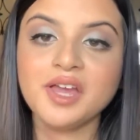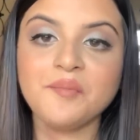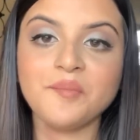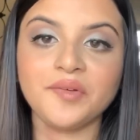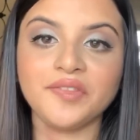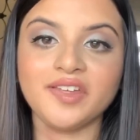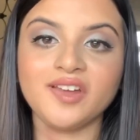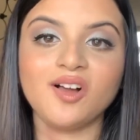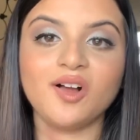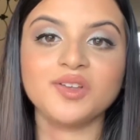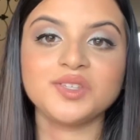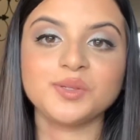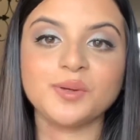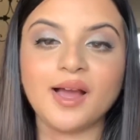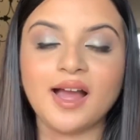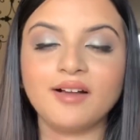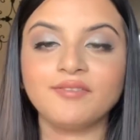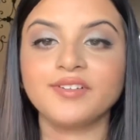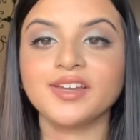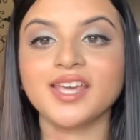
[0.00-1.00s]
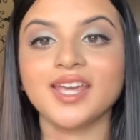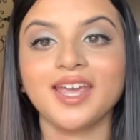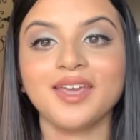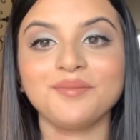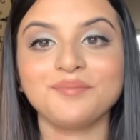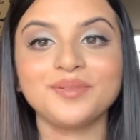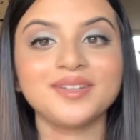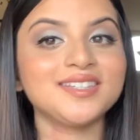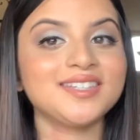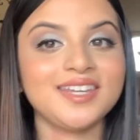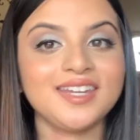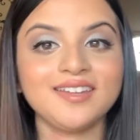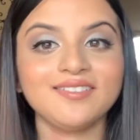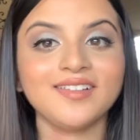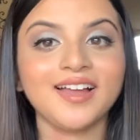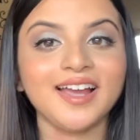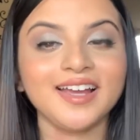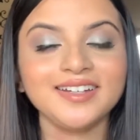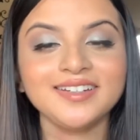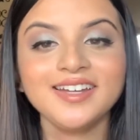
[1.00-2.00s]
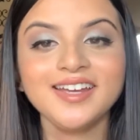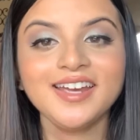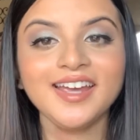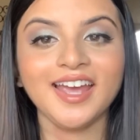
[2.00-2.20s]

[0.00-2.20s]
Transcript: but they also have like a petite line,